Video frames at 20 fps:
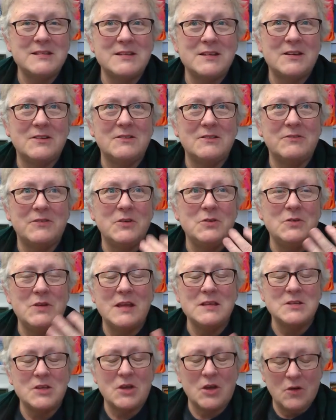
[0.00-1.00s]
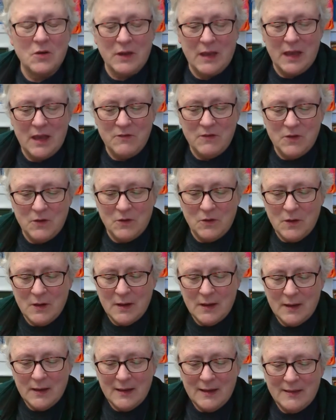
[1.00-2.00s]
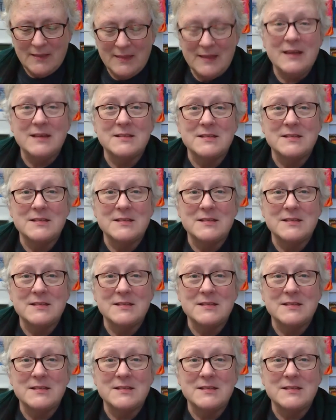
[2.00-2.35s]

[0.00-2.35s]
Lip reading: a few days ago, gave you the